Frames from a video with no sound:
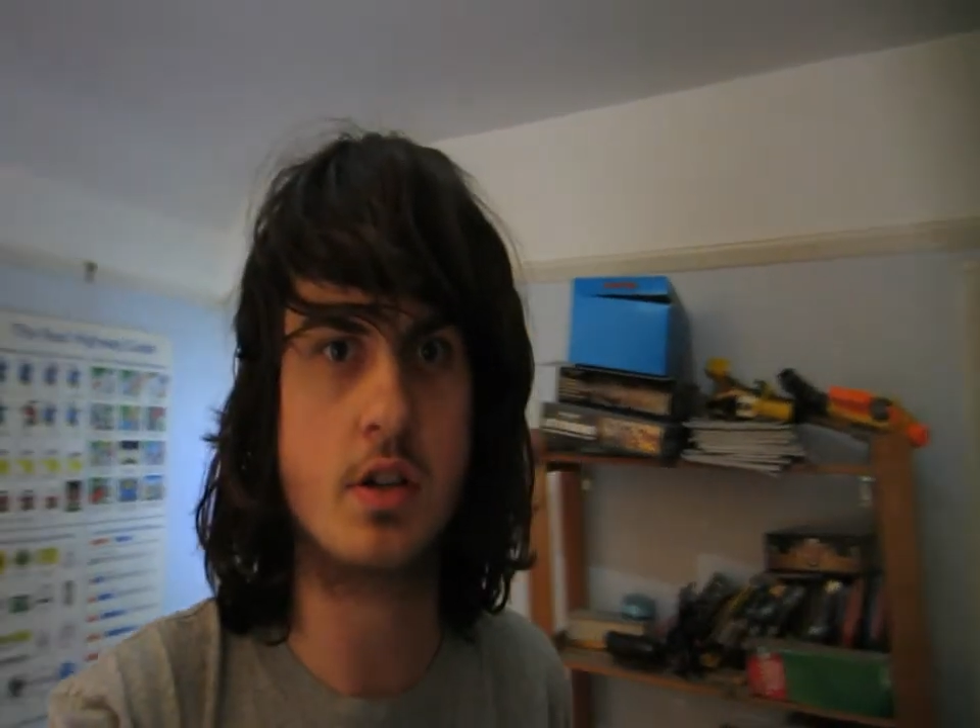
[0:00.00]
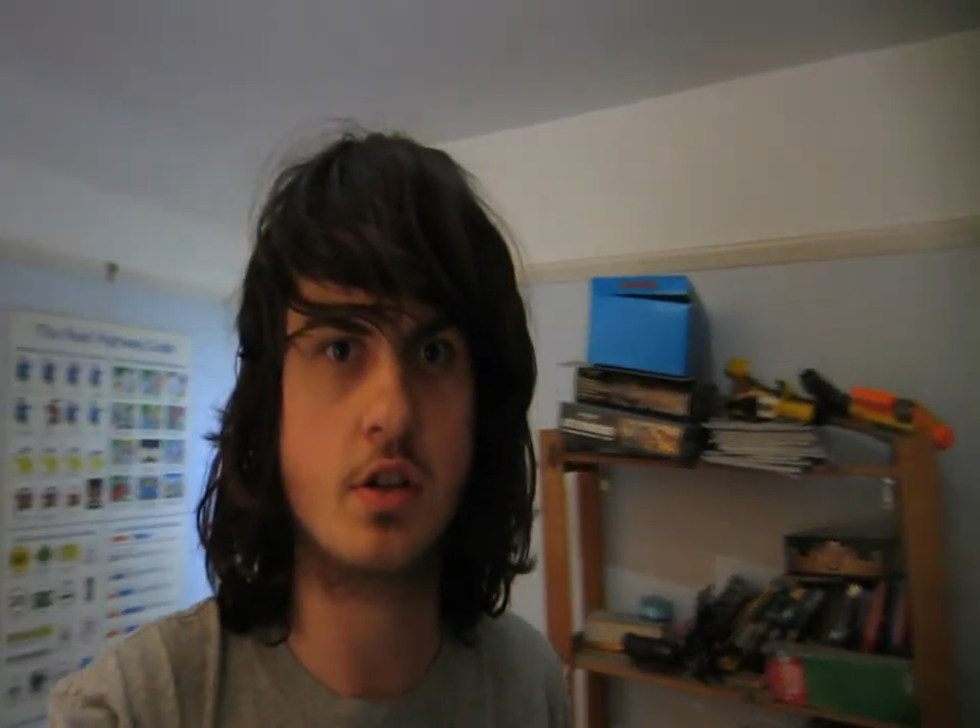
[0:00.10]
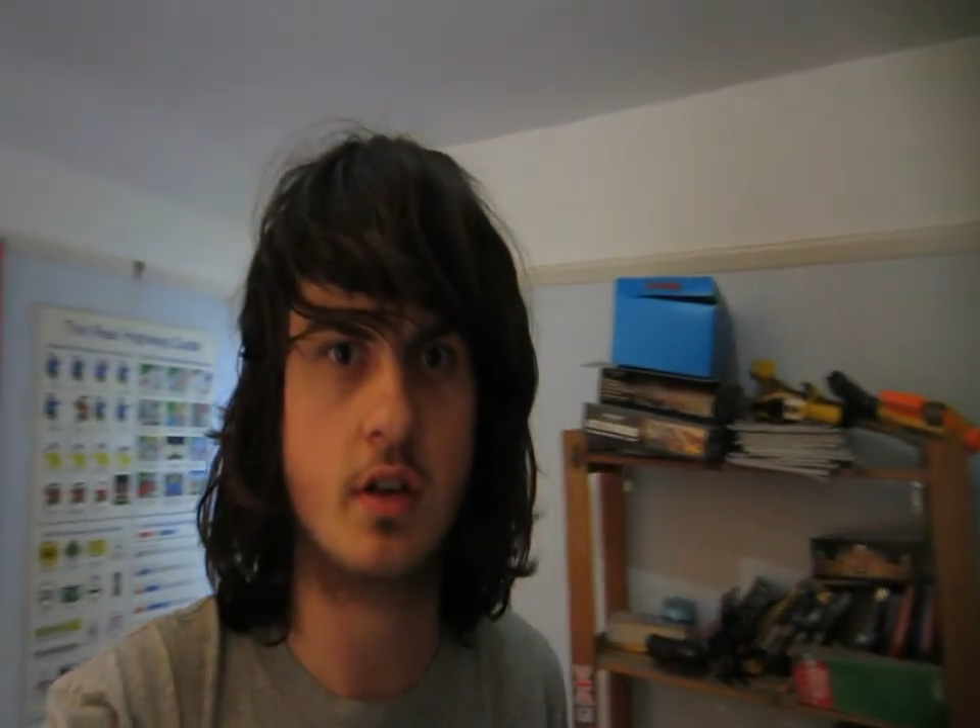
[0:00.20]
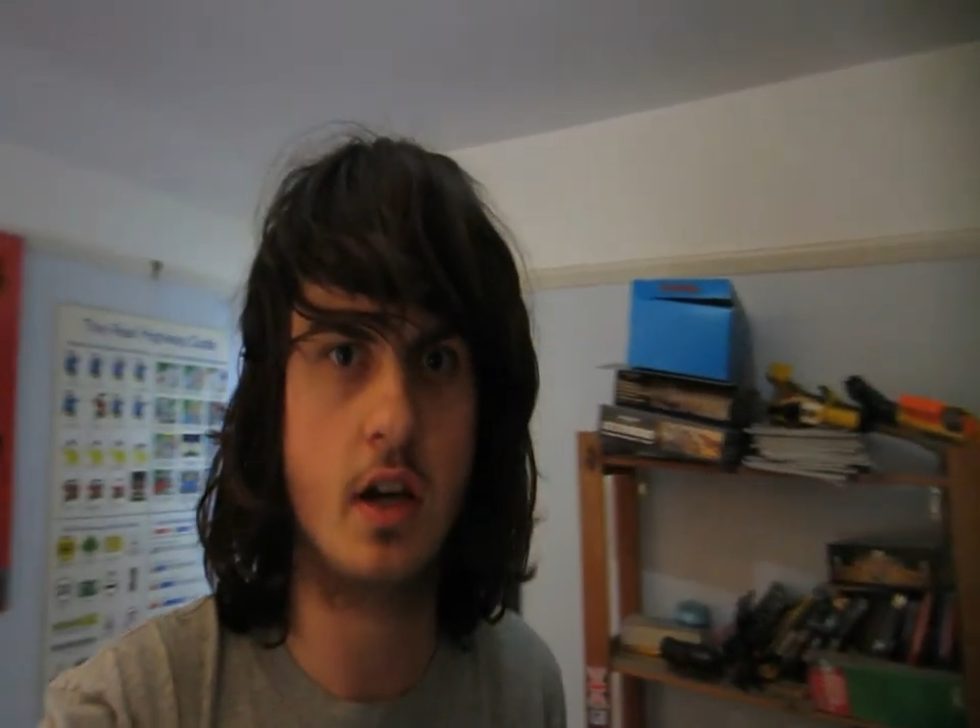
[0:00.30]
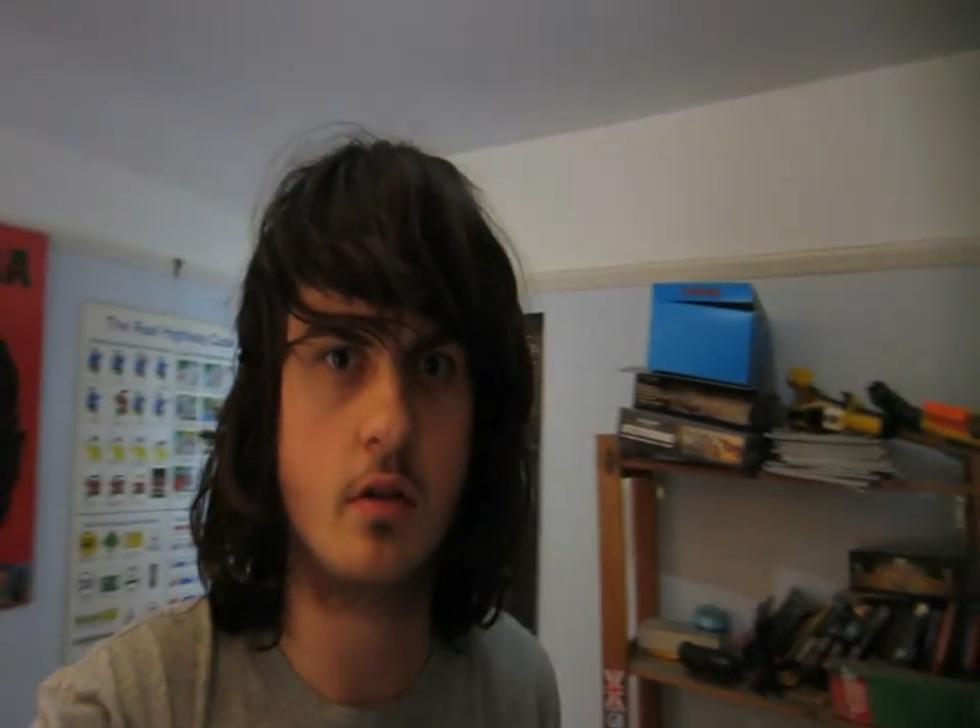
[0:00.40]
I
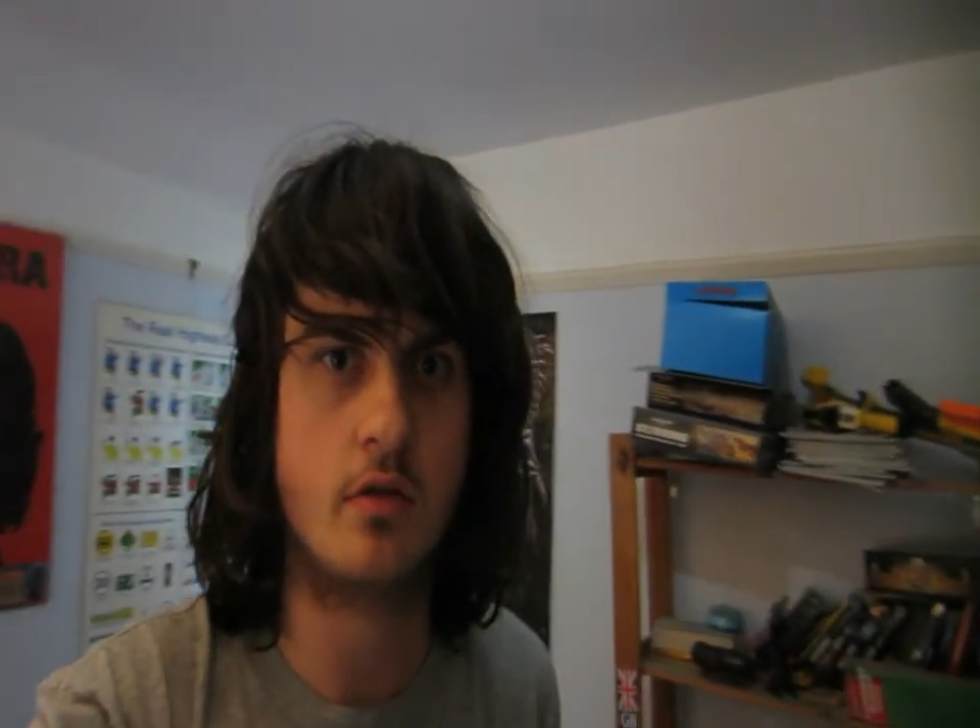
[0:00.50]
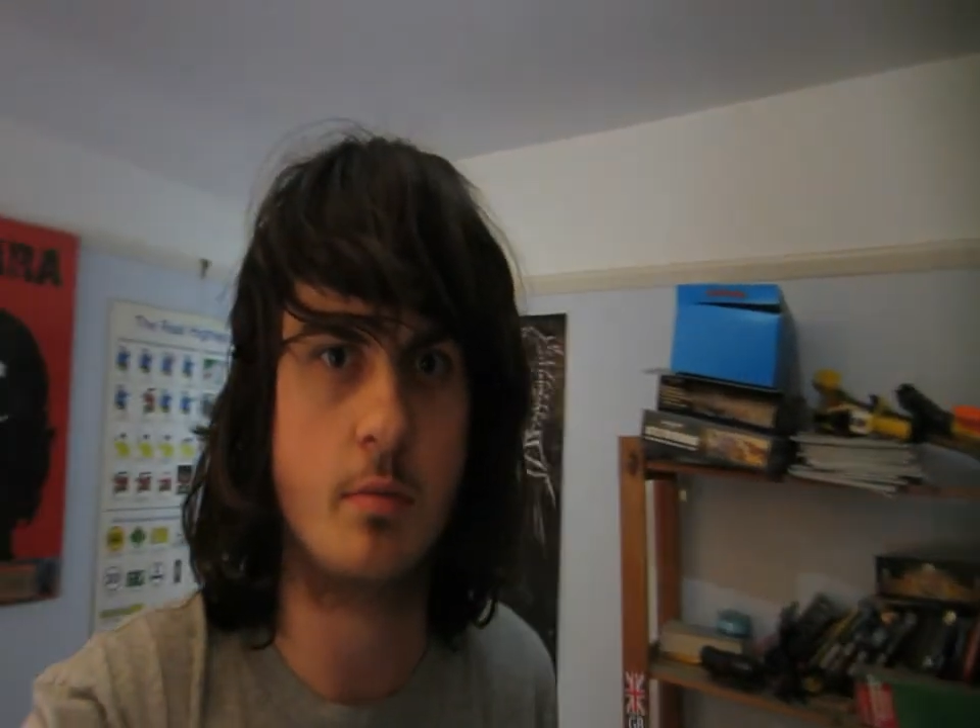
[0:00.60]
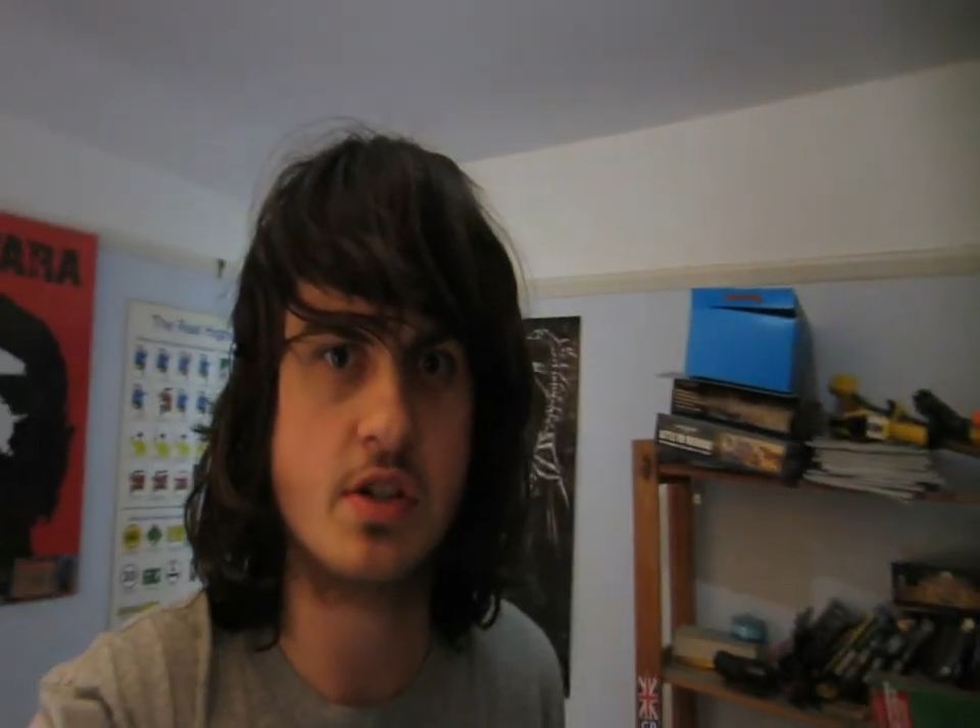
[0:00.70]
took care of the